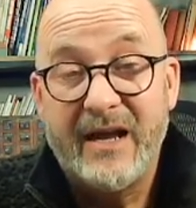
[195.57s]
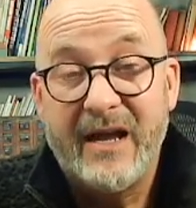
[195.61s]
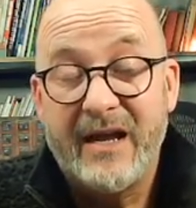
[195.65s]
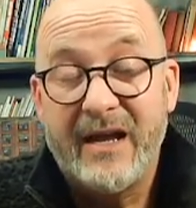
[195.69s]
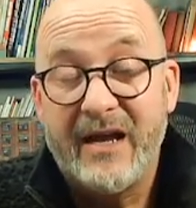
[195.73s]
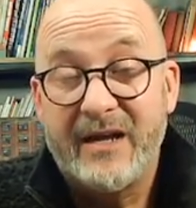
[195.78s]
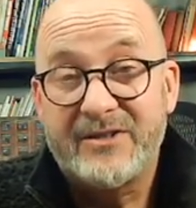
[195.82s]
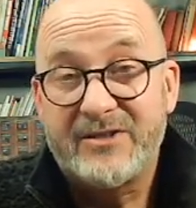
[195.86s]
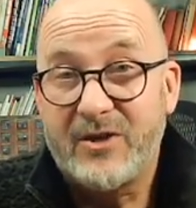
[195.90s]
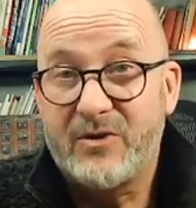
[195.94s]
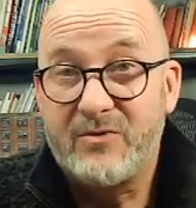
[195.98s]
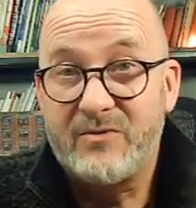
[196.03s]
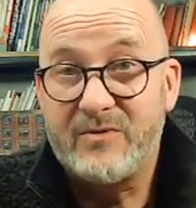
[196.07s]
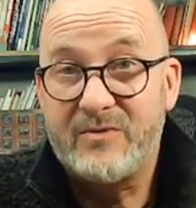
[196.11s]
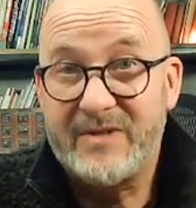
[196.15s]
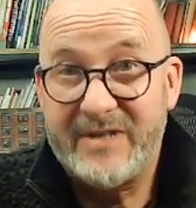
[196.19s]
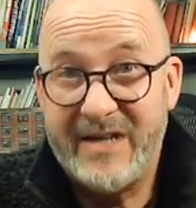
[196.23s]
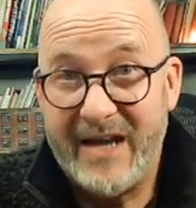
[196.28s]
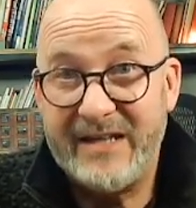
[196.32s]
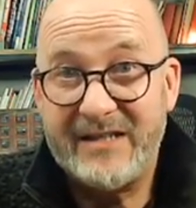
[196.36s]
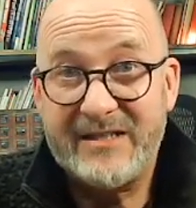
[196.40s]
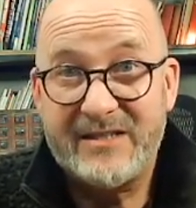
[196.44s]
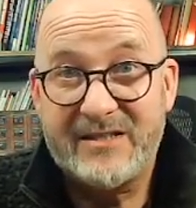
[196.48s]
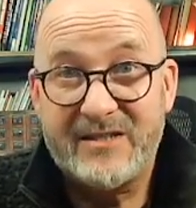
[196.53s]
So
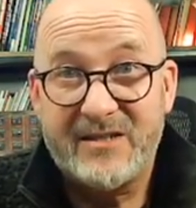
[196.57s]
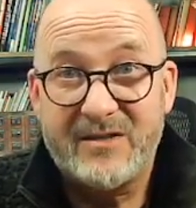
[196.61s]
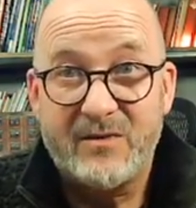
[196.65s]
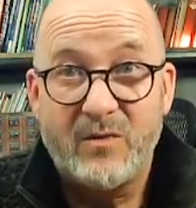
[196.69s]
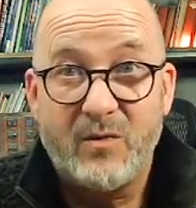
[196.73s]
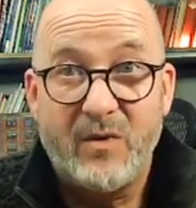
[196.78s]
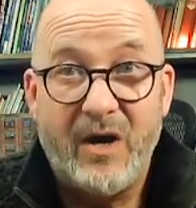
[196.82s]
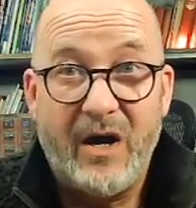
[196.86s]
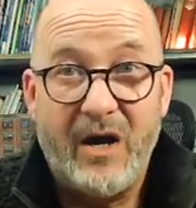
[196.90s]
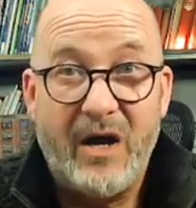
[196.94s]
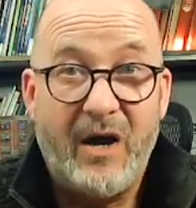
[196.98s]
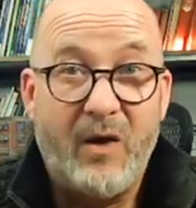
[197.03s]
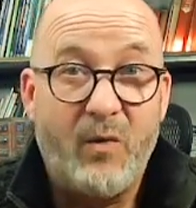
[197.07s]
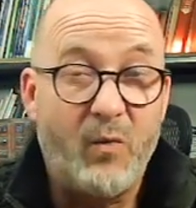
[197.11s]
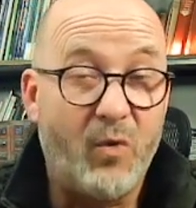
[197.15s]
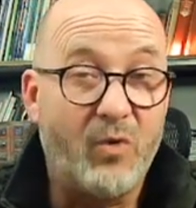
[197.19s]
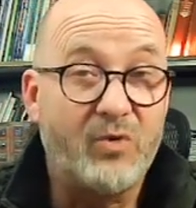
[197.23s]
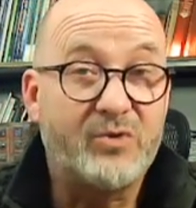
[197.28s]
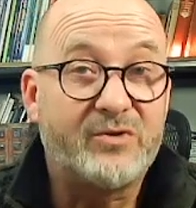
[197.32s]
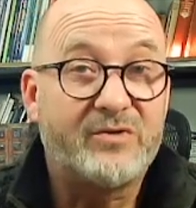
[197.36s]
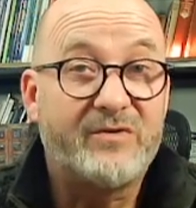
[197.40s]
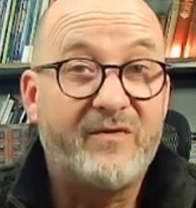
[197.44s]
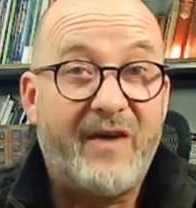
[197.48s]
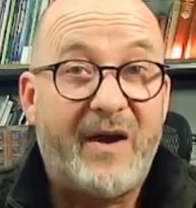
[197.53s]
yes,
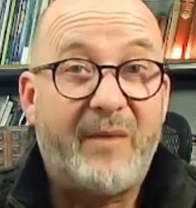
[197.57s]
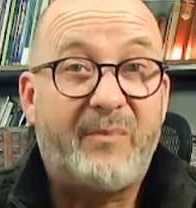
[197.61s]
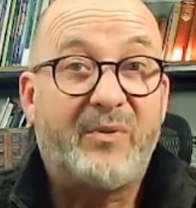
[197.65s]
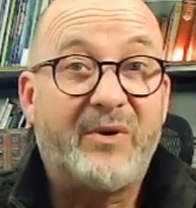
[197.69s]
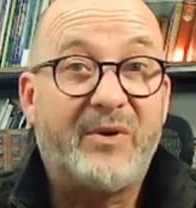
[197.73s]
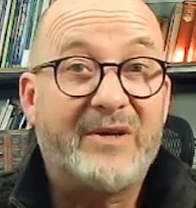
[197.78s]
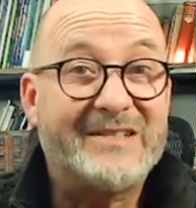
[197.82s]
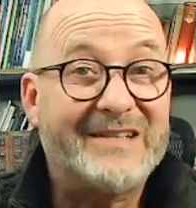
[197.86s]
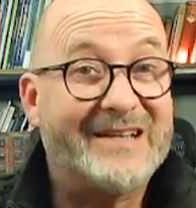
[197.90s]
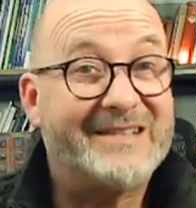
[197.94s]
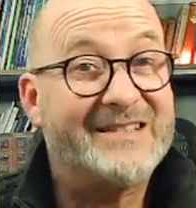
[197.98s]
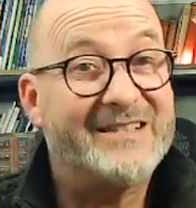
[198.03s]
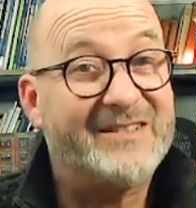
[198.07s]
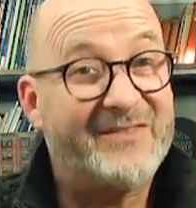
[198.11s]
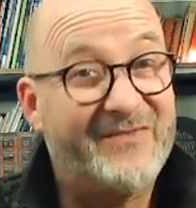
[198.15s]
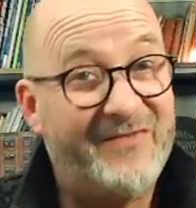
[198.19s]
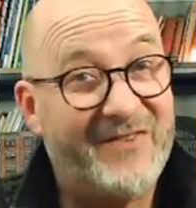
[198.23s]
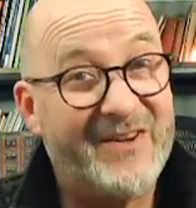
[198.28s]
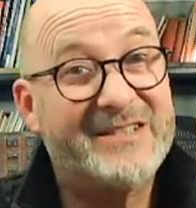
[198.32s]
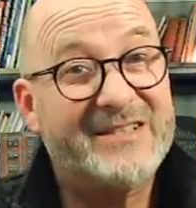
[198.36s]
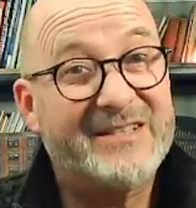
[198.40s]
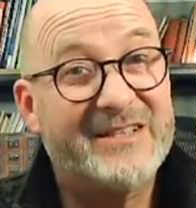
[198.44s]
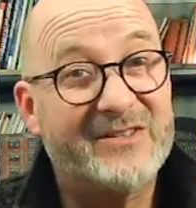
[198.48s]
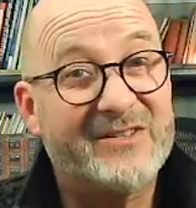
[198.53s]
water evaporates at its
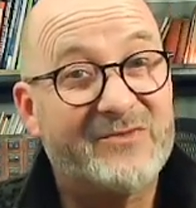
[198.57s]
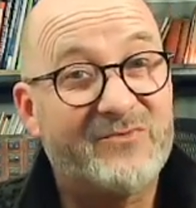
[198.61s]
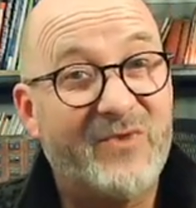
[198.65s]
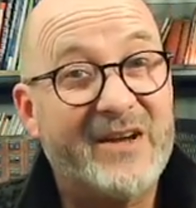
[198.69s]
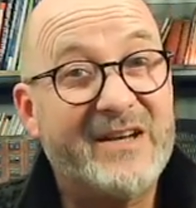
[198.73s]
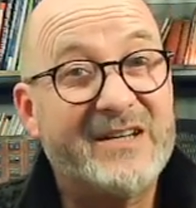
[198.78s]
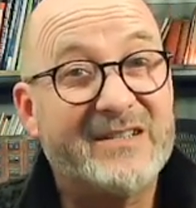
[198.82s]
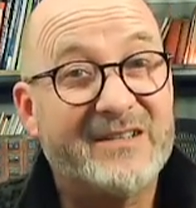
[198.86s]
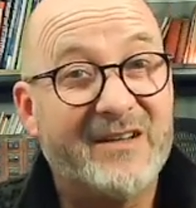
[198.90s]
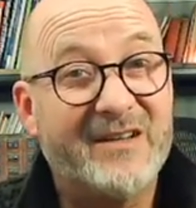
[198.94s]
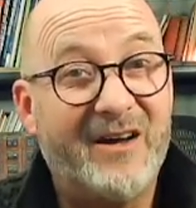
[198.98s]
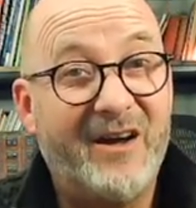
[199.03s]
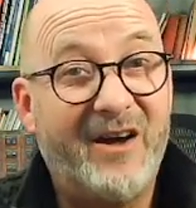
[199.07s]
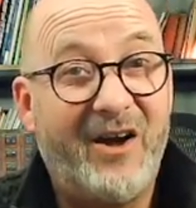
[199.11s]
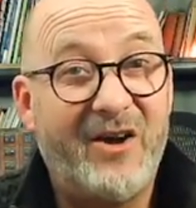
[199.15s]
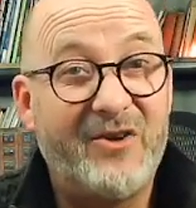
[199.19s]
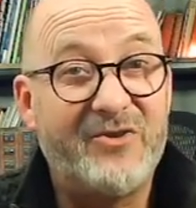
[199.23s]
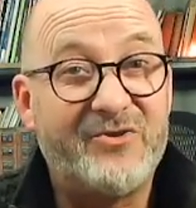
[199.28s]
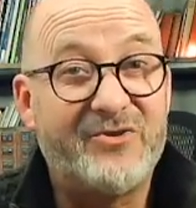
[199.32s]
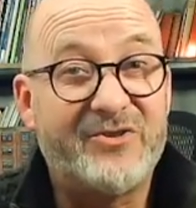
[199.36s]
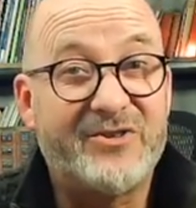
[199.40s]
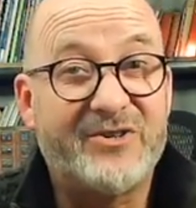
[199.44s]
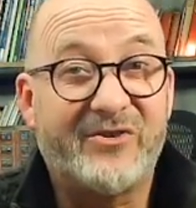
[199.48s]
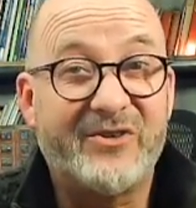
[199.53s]
fastest rate at
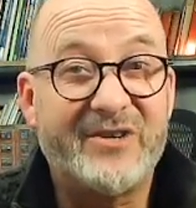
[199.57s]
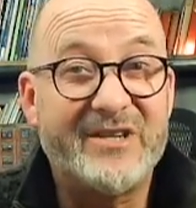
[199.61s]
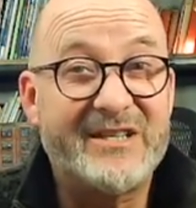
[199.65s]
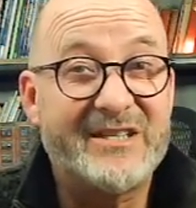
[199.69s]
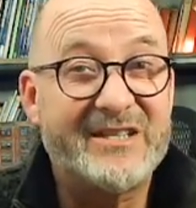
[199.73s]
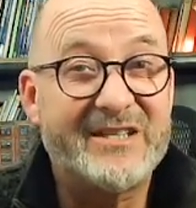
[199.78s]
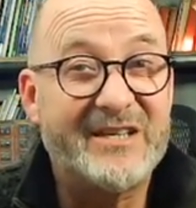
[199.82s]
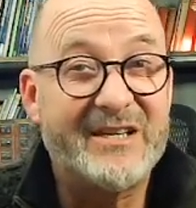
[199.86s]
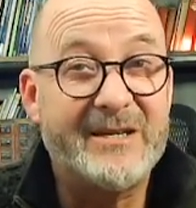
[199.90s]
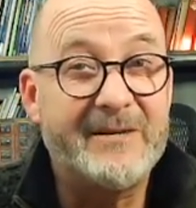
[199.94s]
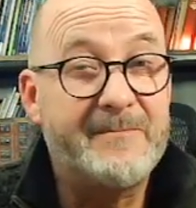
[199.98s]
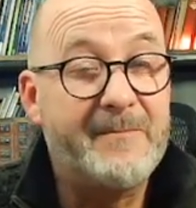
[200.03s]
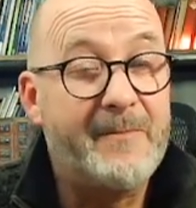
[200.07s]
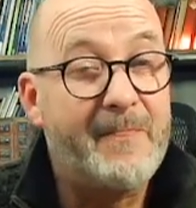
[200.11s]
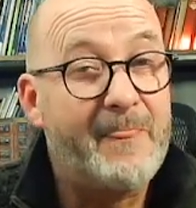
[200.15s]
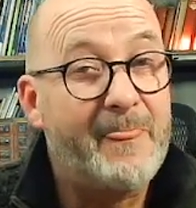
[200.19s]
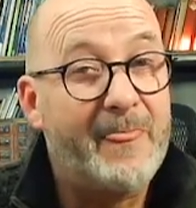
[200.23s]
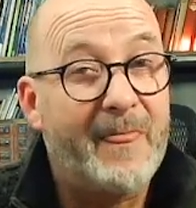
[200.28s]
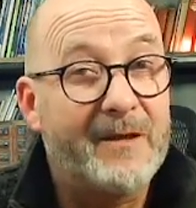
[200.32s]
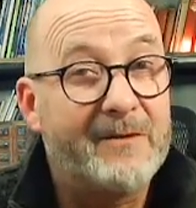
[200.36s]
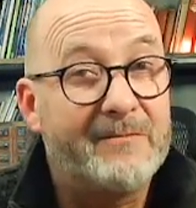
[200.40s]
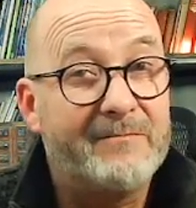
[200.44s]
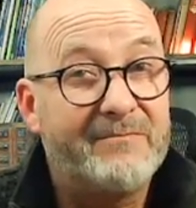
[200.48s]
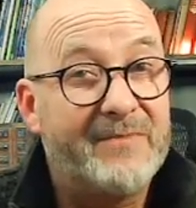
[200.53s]
100 degrees C,
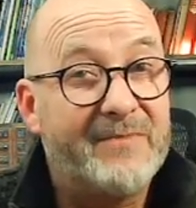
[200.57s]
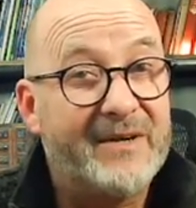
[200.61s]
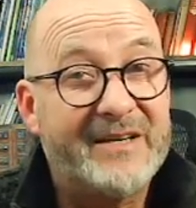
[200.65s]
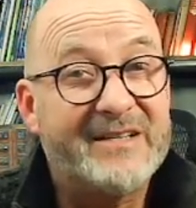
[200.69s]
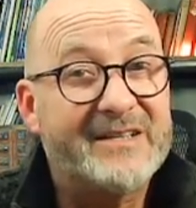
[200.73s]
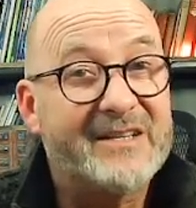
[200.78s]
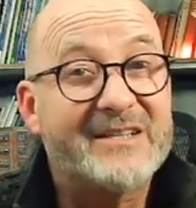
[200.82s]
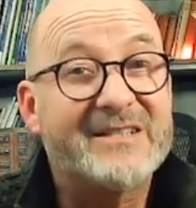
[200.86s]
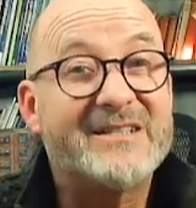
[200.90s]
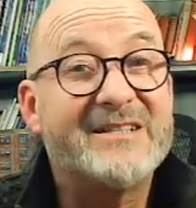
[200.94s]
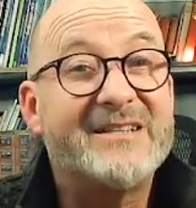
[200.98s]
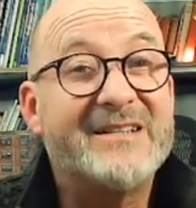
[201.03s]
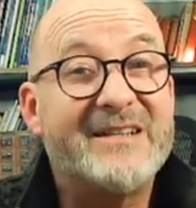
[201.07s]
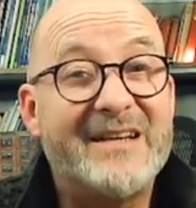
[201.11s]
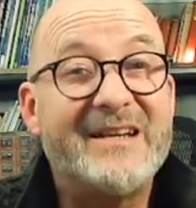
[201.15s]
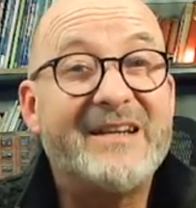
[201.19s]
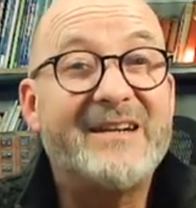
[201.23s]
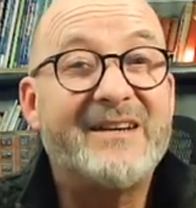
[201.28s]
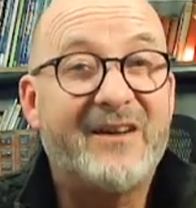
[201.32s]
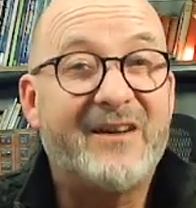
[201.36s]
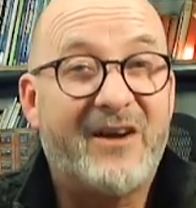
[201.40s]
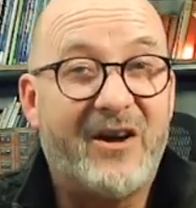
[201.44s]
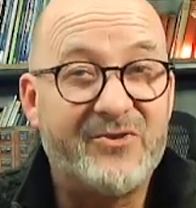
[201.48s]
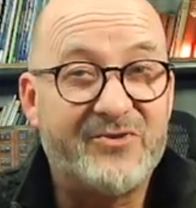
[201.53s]
but it doesn't
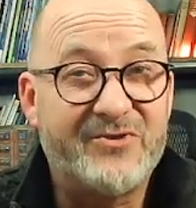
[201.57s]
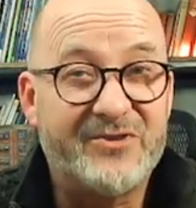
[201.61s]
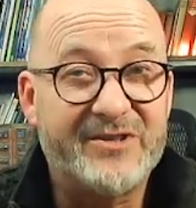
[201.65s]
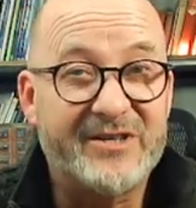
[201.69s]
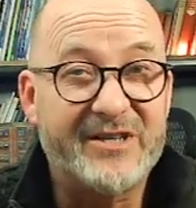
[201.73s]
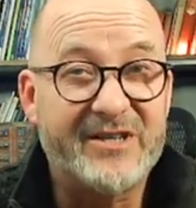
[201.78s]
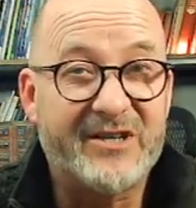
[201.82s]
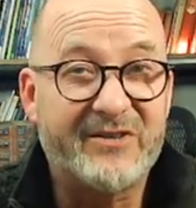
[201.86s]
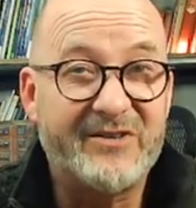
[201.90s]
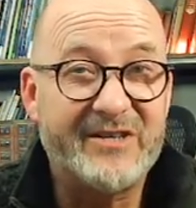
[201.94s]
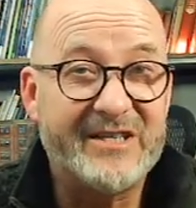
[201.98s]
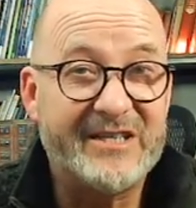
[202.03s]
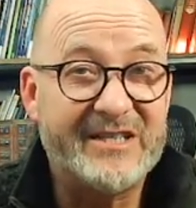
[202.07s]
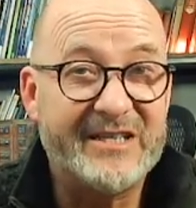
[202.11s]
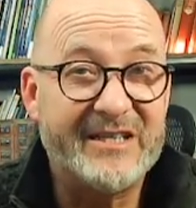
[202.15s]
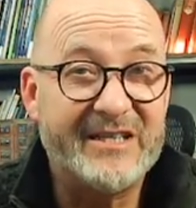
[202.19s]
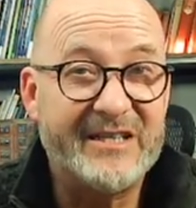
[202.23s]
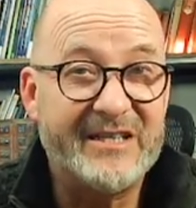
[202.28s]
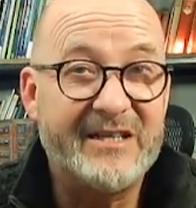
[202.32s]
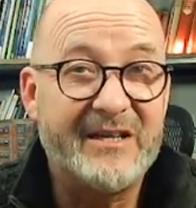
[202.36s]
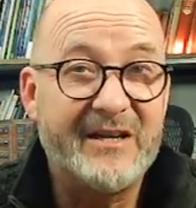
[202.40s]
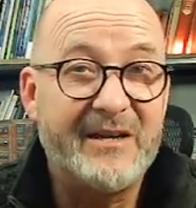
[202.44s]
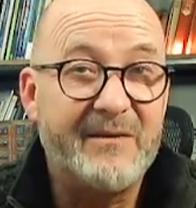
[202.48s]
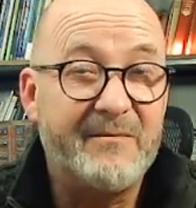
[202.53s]
need 100 degrees
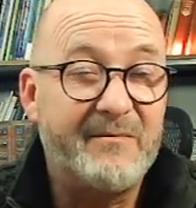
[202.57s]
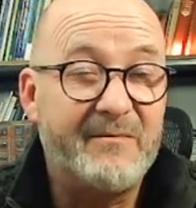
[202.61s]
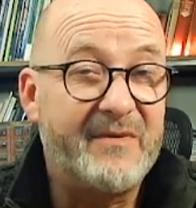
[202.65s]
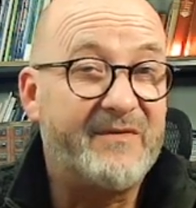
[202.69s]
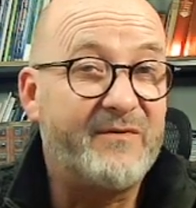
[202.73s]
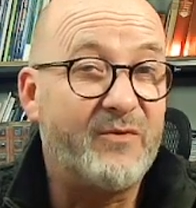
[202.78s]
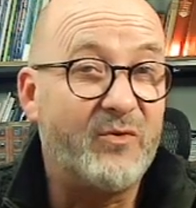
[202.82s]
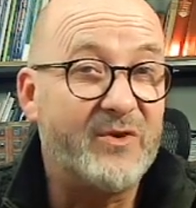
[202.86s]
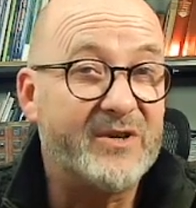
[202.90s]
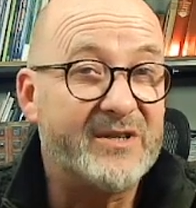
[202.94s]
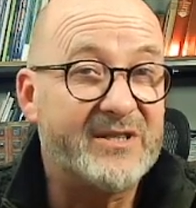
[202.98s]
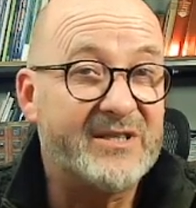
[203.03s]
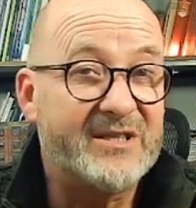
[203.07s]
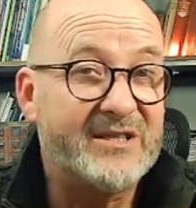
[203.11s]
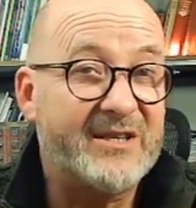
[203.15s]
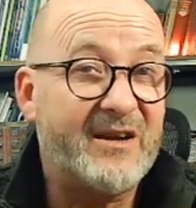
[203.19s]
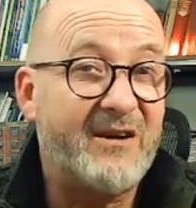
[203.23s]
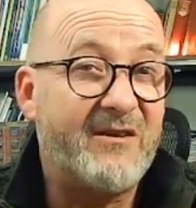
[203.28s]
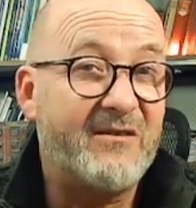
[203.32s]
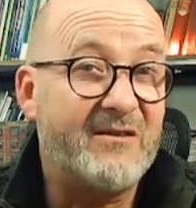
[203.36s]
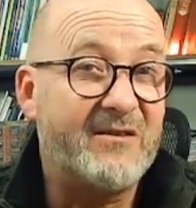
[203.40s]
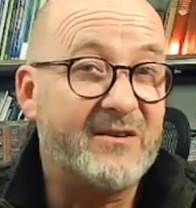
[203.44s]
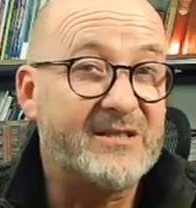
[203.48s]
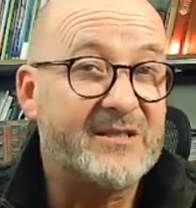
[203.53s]
C before it
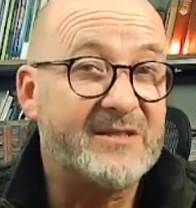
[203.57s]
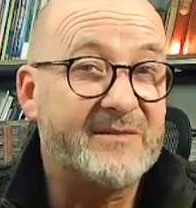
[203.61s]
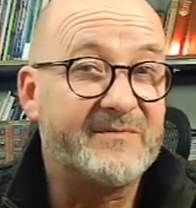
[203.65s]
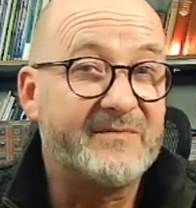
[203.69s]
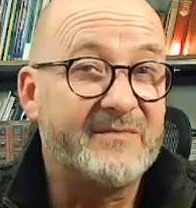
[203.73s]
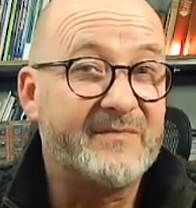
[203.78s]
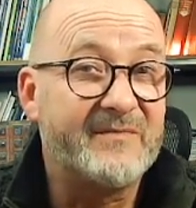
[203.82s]
starts.